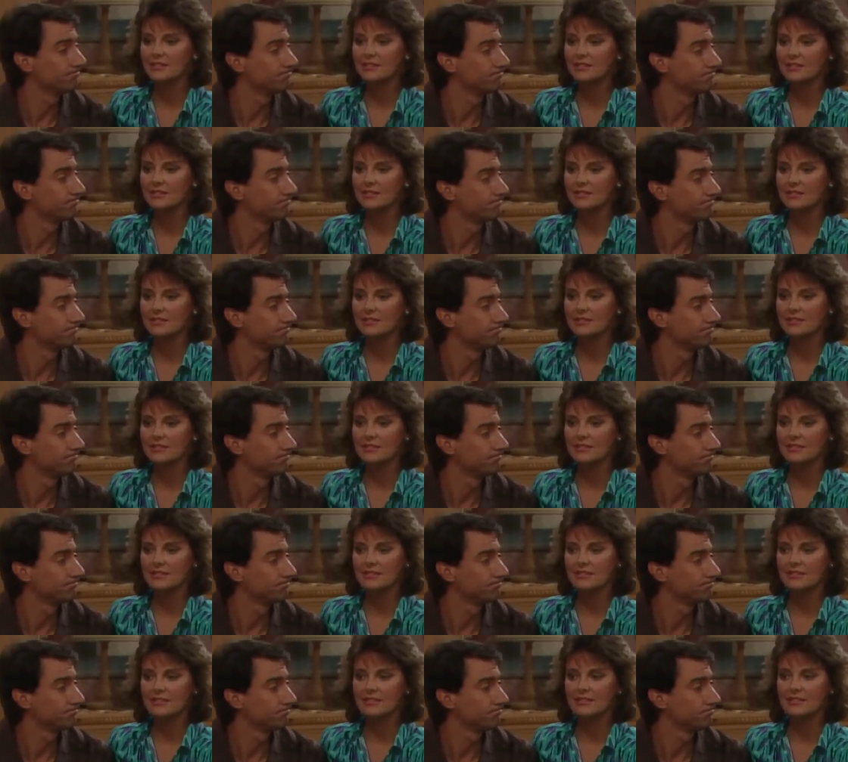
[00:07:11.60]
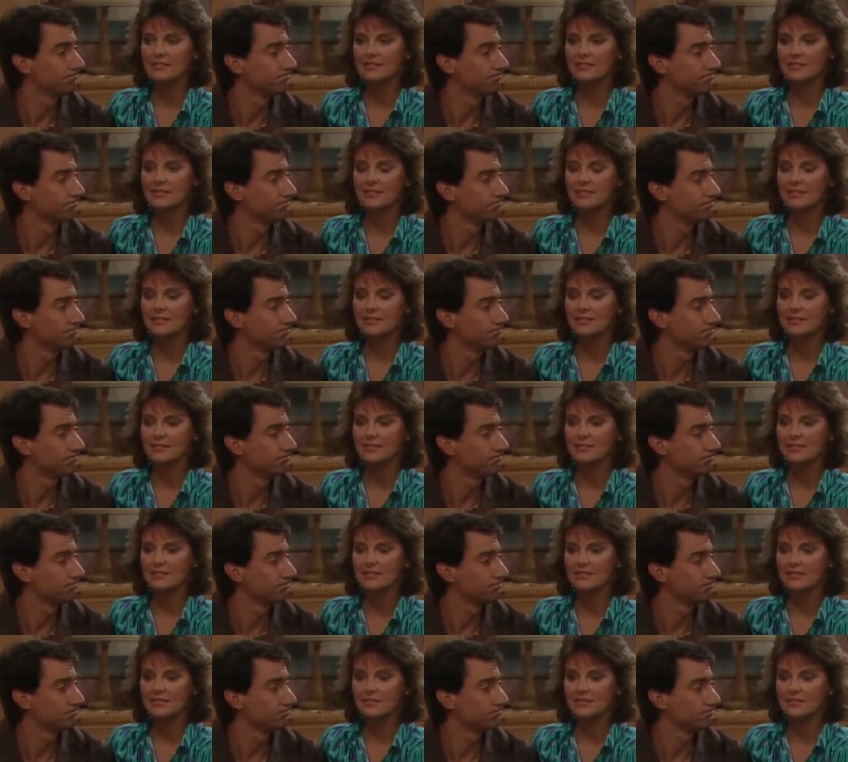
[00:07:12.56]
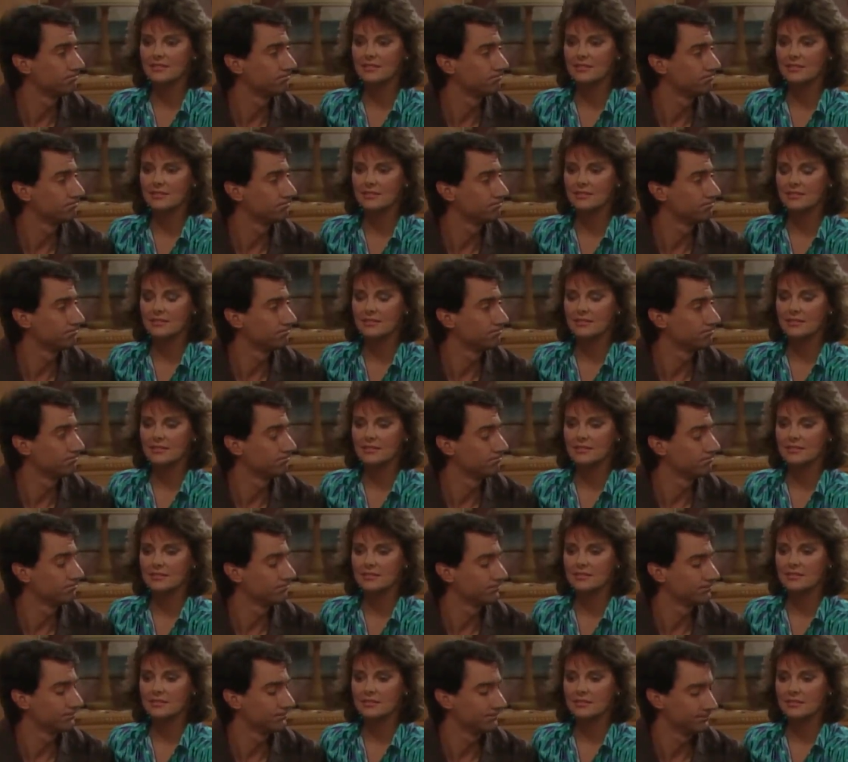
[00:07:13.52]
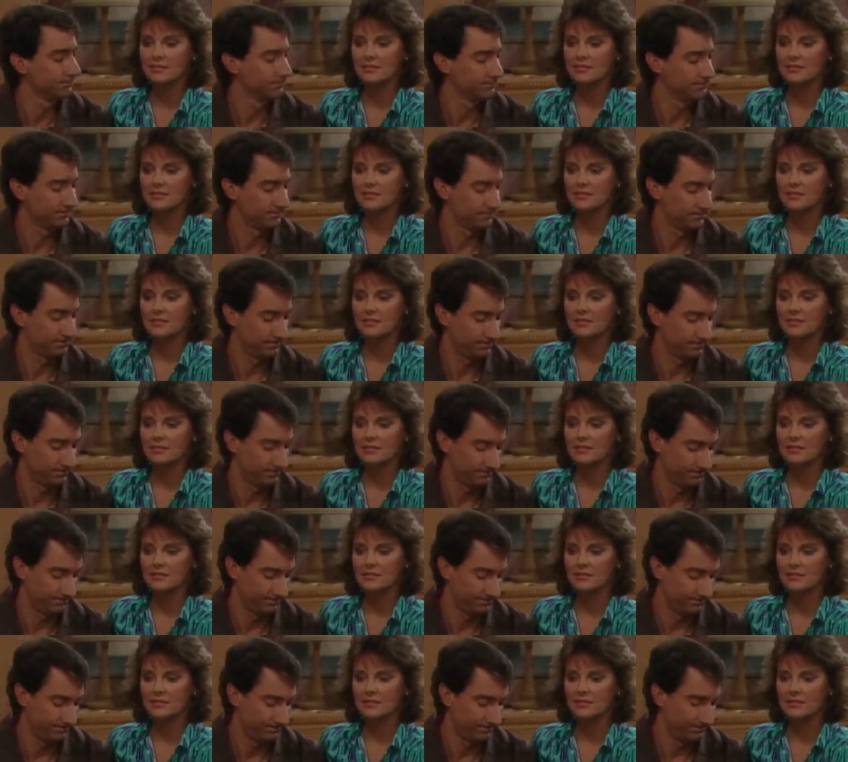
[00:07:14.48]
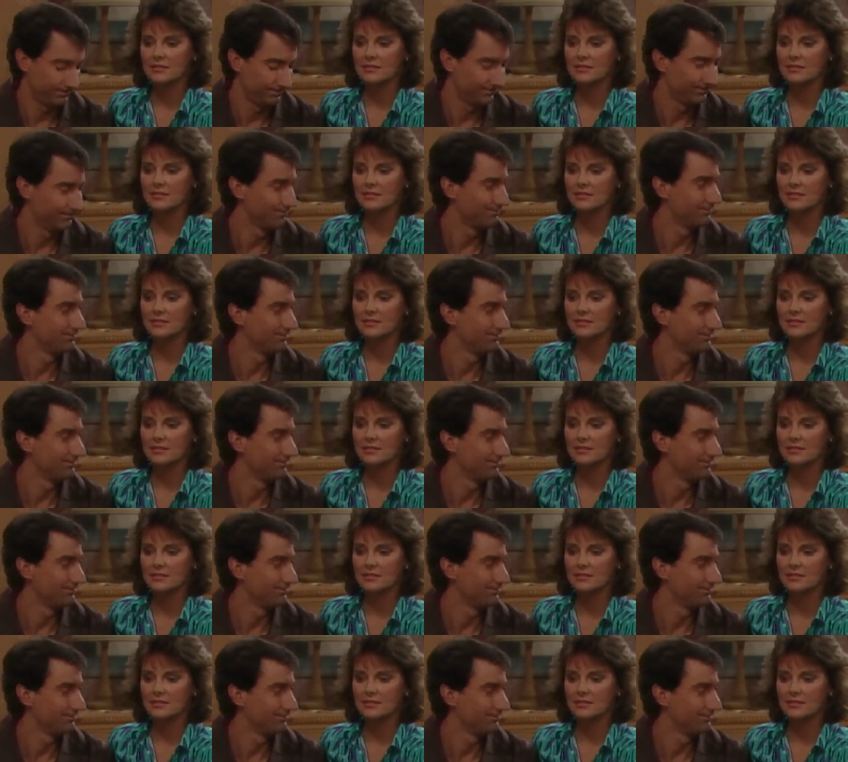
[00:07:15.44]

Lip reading: No one is speaking in this clip.